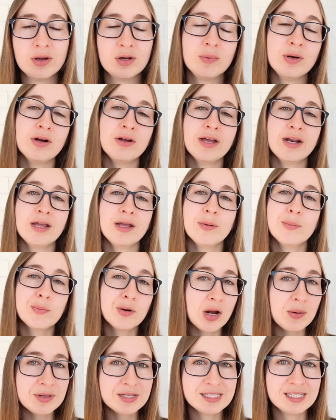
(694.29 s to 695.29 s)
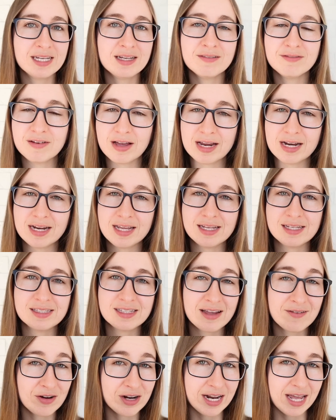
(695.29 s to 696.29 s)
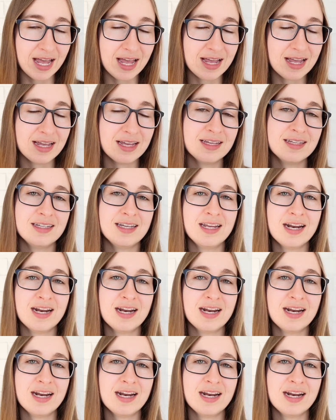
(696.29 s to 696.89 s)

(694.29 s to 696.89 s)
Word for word: and we are getting promising findings every day,